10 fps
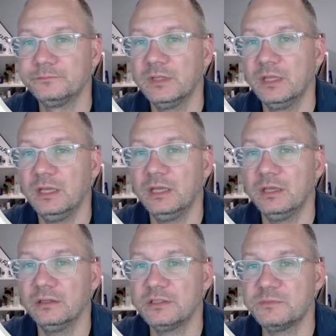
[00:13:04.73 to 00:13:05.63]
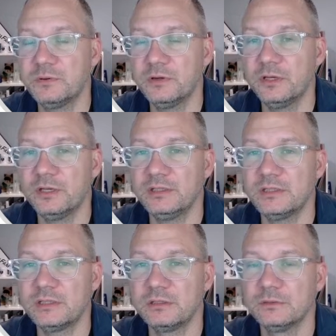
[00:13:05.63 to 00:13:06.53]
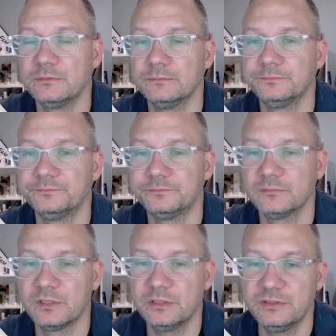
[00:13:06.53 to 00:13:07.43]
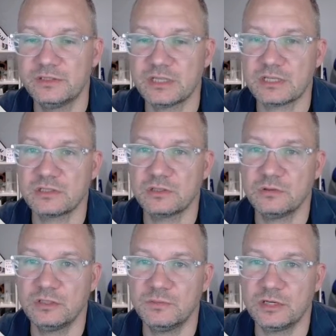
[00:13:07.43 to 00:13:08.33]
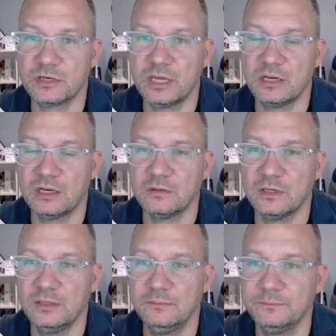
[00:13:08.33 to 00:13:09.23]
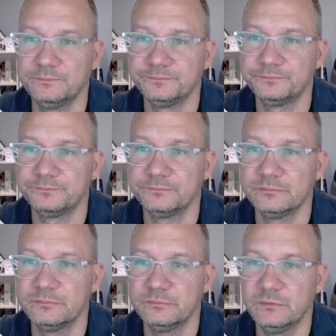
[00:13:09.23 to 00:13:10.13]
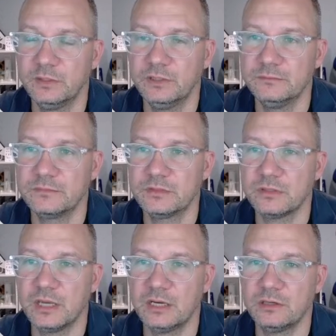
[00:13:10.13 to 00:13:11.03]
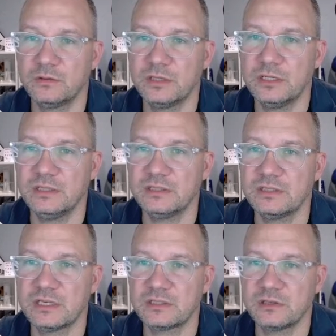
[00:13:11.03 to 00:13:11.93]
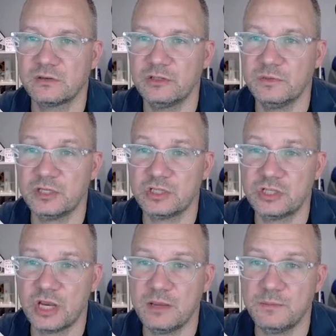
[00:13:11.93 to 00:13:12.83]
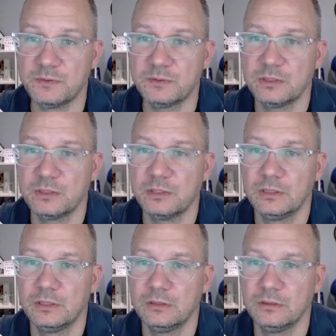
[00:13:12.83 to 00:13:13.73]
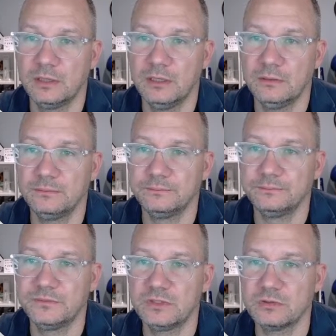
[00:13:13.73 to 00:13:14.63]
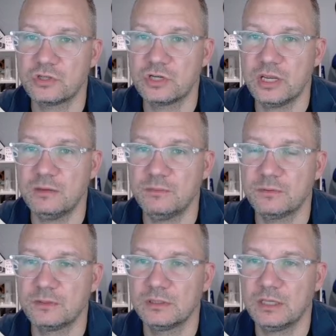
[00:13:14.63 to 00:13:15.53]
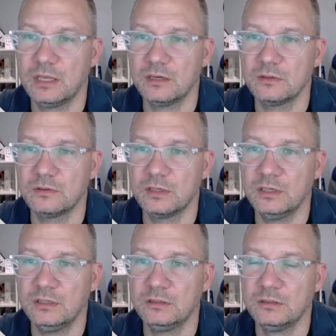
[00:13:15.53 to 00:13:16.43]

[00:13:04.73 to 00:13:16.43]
and let's put, this is actually going to be our category. All right, so category, this is actually going to be a shape, right? So shape, category,